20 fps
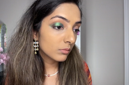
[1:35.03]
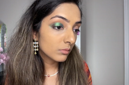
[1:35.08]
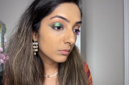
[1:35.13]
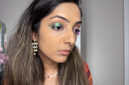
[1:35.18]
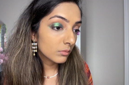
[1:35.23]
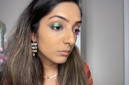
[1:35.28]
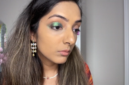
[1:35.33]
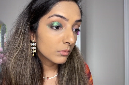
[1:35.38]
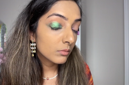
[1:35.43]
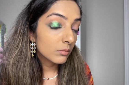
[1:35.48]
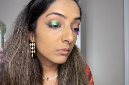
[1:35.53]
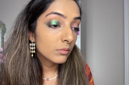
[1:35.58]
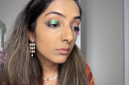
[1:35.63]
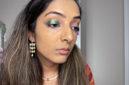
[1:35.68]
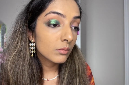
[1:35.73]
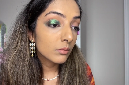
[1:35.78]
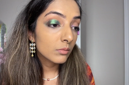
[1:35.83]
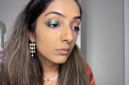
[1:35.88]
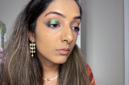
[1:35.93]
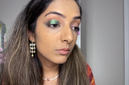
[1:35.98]

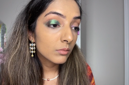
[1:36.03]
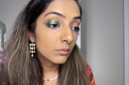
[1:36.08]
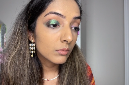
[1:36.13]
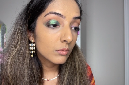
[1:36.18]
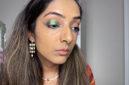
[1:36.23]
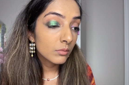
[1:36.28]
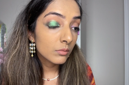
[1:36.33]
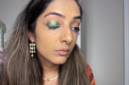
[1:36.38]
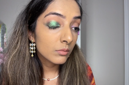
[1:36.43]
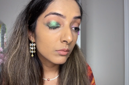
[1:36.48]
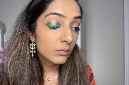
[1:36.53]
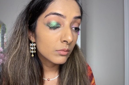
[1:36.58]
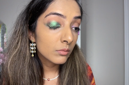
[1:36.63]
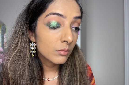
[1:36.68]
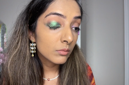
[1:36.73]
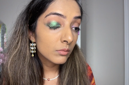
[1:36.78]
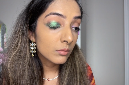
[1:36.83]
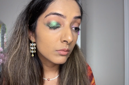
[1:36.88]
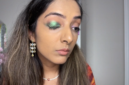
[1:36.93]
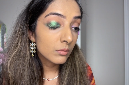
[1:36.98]

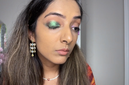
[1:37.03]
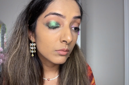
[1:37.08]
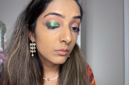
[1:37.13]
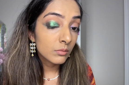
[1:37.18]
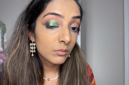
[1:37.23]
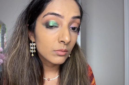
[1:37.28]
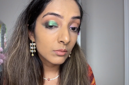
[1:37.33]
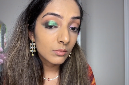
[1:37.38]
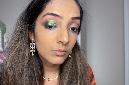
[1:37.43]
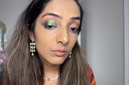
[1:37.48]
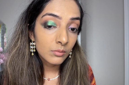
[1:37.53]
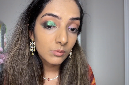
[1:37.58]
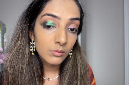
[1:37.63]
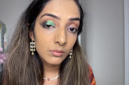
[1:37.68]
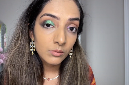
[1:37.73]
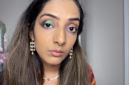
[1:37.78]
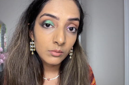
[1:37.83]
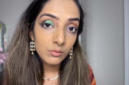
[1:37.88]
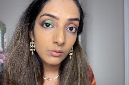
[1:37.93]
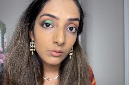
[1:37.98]

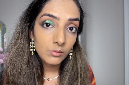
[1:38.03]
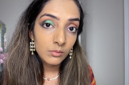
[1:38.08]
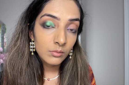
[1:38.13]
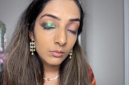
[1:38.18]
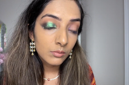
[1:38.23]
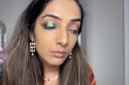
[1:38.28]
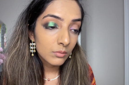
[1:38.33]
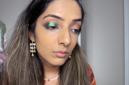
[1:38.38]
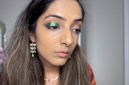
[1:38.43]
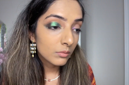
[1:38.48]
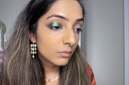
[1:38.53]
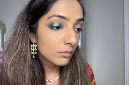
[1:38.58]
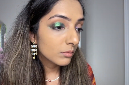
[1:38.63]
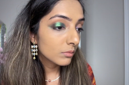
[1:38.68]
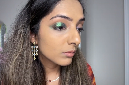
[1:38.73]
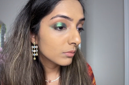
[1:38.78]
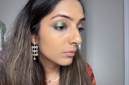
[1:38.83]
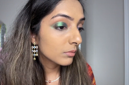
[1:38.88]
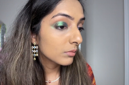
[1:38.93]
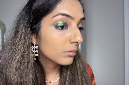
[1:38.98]

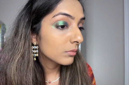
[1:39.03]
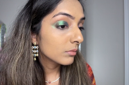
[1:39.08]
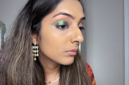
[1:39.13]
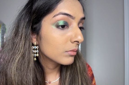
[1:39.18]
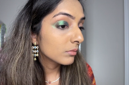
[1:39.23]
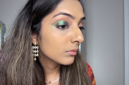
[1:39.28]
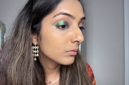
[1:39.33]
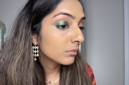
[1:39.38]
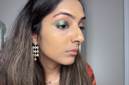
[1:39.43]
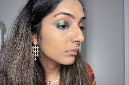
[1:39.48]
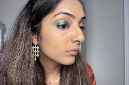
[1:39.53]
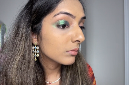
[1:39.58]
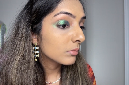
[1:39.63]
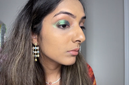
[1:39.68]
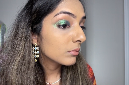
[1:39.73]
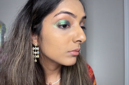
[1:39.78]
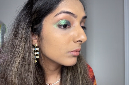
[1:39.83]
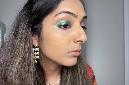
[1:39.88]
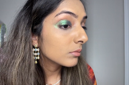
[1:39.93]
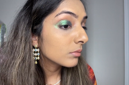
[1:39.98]

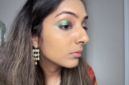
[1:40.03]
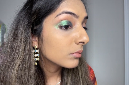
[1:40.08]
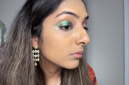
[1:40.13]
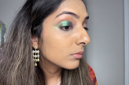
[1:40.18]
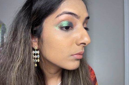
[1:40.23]
(silence)